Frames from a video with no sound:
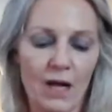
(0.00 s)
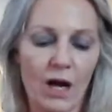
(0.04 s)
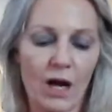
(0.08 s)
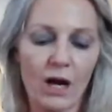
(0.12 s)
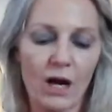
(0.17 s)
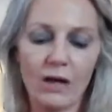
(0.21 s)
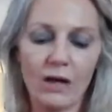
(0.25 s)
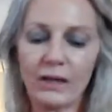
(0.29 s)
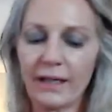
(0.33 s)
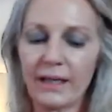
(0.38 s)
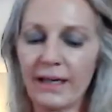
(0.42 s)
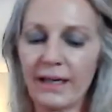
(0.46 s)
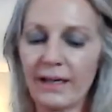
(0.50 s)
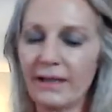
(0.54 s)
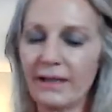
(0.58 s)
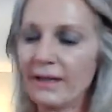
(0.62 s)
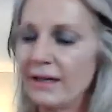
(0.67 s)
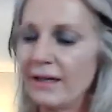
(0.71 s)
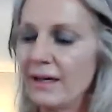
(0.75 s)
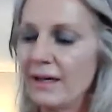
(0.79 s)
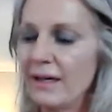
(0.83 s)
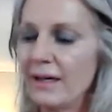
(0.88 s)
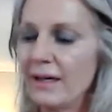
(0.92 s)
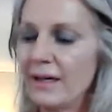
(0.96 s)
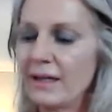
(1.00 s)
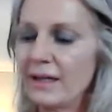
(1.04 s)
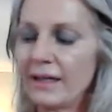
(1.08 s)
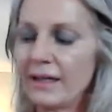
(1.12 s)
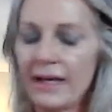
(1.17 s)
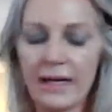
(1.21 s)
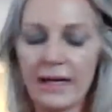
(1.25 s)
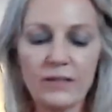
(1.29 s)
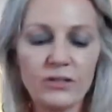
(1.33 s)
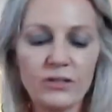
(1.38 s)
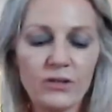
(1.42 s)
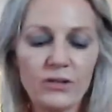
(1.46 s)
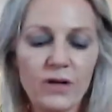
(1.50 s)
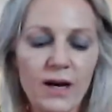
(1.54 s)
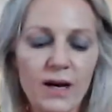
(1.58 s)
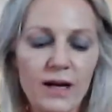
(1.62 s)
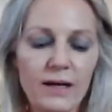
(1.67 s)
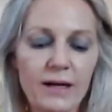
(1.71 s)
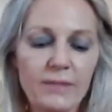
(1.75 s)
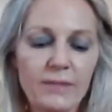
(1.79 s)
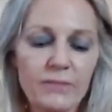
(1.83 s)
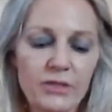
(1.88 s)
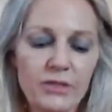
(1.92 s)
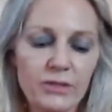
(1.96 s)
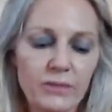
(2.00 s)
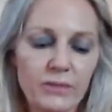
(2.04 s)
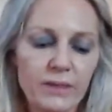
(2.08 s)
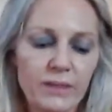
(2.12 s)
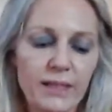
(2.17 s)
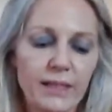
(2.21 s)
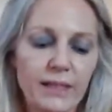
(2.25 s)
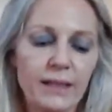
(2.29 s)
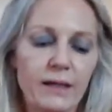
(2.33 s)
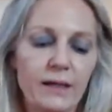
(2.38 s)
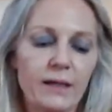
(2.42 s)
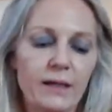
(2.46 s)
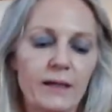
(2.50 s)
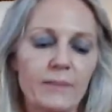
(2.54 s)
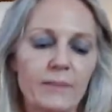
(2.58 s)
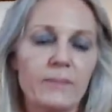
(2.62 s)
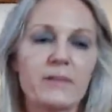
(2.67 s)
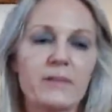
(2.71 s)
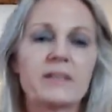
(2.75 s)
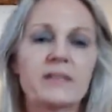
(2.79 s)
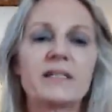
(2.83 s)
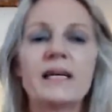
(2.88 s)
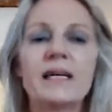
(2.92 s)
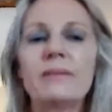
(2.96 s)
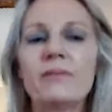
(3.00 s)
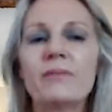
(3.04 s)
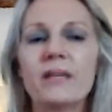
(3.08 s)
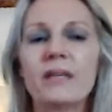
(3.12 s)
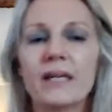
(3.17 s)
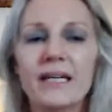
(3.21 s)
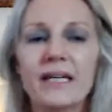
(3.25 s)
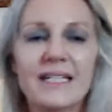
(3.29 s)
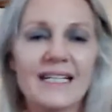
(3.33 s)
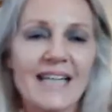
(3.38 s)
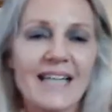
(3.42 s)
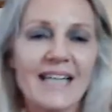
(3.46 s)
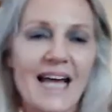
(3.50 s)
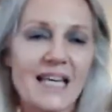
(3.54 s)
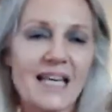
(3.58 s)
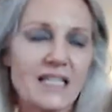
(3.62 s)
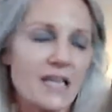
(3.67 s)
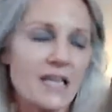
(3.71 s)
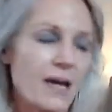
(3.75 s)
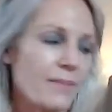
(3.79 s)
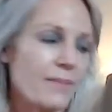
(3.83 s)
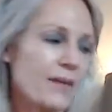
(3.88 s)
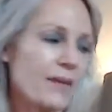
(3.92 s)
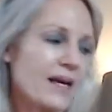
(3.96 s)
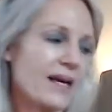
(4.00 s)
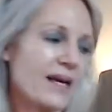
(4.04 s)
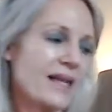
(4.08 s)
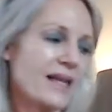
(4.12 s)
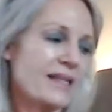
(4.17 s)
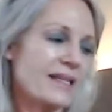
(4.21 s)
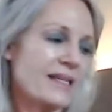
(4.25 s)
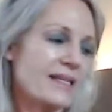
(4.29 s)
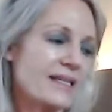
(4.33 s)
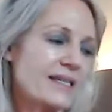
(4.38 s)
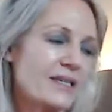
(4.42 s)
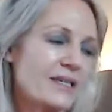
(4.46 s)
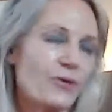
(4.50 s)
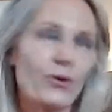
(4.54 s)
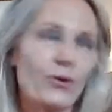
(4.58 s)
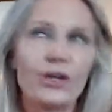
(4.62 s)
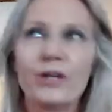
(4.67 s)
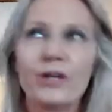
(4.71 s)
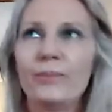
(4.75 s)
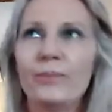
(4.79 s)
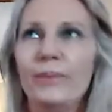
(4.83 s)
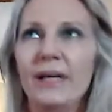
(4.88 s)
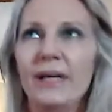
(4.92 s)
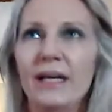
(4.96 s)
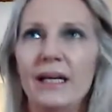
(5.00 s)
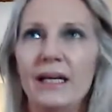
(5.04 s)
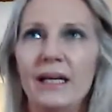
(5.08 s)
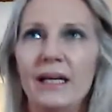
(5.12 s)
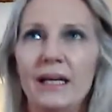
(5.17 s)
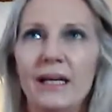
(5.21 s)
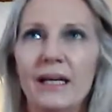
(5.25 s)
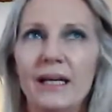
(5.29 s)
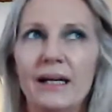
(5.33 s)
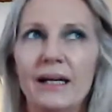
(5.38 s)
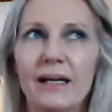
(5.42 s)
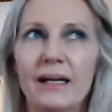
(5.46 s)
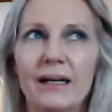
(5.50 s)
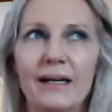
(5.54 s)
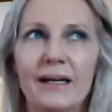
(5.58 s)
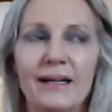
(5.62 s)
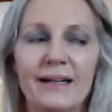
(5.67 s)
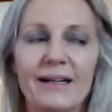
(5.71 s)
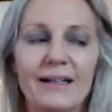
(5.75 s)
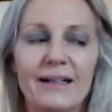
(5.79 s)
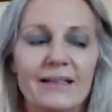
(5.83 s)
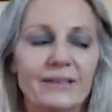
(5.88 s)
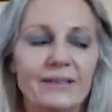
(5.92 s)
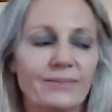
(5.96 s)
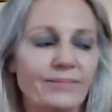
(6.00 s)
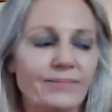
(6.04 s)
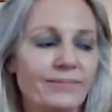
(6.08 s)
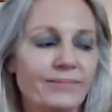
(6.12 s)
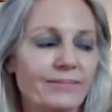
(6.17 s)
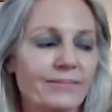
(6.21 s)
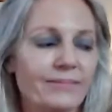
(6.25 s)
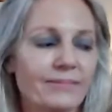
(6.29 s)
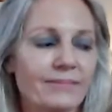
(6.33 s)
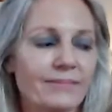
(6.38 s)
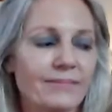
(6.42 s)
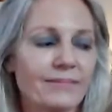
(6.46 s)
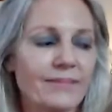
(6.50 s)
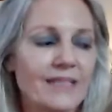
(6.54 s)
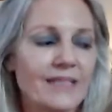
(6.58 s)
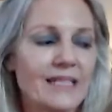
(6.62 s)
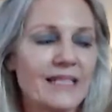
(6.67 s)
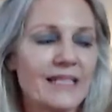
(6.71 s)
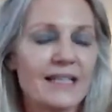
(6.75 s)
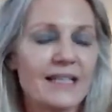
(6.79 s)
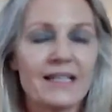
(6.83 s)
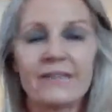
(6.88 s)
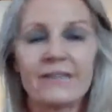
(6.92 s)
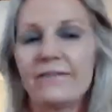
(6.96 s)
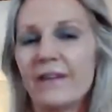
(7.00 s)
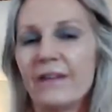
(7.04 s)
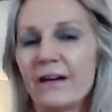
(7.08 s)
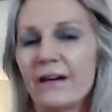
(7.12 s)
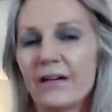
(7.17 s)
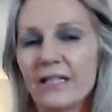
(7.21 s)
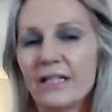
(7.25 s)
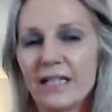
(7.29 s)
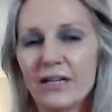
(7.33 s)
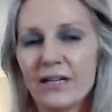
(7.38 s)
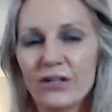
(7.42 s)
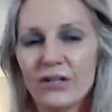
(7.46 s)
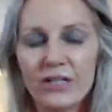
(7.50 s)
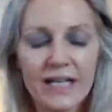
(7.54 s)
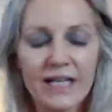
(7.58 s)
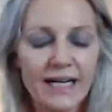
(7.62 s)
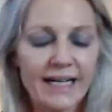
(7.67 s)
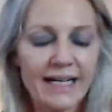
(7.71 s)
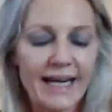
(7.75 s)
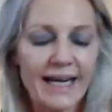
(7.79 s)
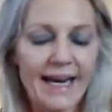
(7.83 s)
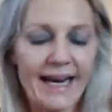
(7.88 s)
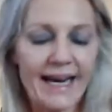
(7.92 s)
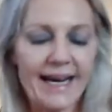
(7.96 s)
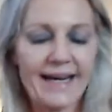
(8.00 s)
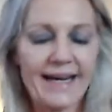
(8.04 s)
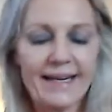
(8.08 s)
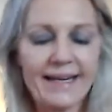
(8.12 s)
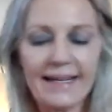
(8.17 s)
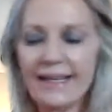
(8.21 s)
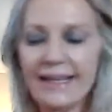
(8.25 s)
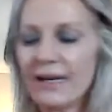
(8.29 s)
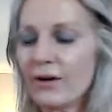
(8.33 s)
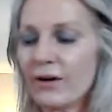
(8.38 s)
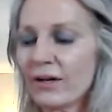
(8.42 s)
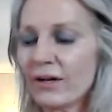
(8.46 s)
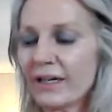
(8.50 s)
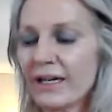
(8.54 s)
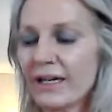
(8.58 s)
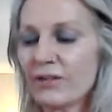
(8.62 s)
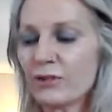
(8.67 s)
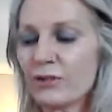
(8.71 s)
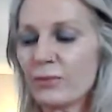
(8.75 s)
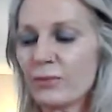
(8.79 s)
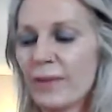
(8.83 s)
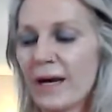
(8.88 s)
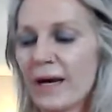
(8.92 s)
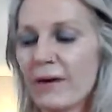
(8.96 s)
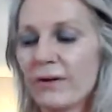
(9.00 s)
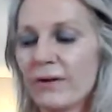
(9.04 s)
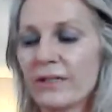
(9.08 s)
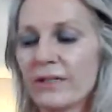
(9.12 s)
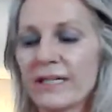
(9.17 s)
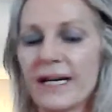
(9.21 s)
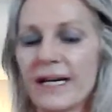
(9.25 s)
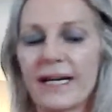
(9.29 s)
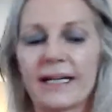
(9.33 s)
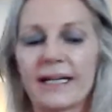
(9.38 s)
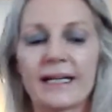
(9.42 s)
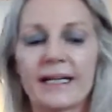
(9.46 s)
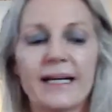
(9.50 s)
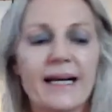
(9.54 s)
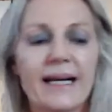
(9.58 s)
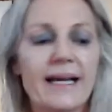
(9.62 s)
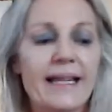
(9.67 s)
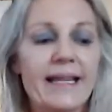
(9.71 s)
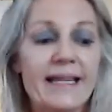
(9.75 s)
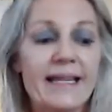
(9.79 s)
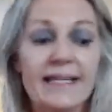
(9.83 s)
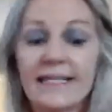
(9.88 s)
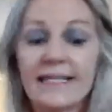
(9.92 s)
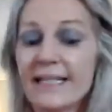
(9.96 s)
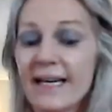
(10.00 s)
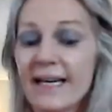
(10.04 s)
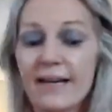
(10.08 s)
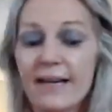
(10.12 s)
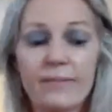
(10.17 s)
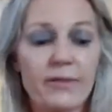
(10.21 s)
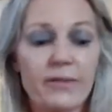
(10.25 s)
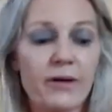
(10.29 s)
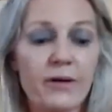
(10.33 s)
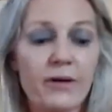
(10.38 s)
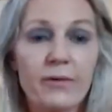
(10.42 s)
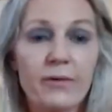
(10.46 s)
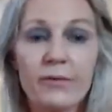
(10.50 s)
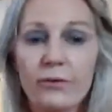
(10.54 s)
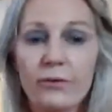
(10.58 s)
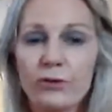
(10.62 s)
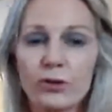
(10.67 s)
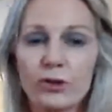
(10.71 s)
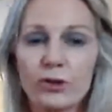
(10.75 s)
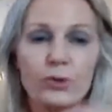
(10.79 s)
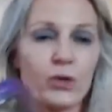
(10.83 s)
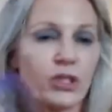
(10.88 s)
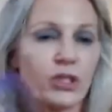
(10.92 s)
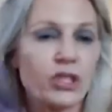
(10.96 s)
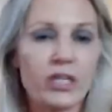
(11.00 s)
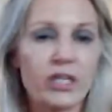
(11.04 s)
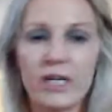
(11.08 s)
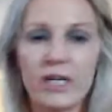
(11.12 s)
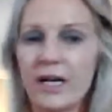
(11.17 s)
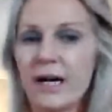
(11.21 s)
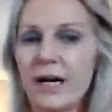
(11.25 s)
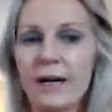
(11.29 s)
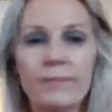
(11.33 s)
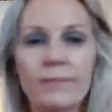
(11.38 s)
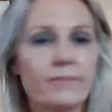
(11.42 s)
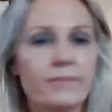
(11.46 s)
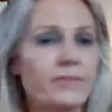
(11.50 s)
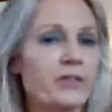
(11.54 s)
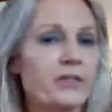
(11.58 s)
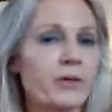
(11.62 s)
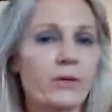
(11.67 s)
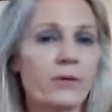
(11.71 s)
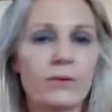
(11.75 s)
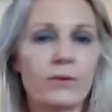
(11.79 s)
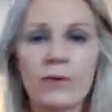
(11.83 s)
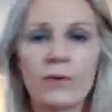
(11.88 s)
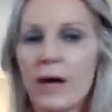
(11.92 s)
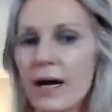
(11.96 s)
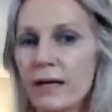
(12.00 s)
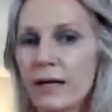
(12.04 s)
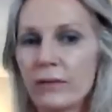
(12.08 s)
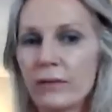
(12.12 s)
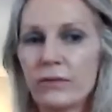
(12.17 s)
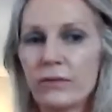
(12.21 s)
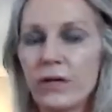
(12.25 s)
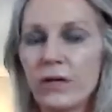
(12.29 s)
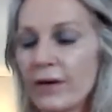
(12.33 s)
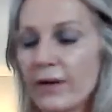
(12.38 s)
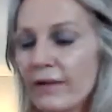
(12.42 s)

Okay. Cancer, I am doing the same thing I did last time. This is going to be the Fairy Tarot deck and the Archangel Power deck. This time, though, they're switching it up. So I don't know.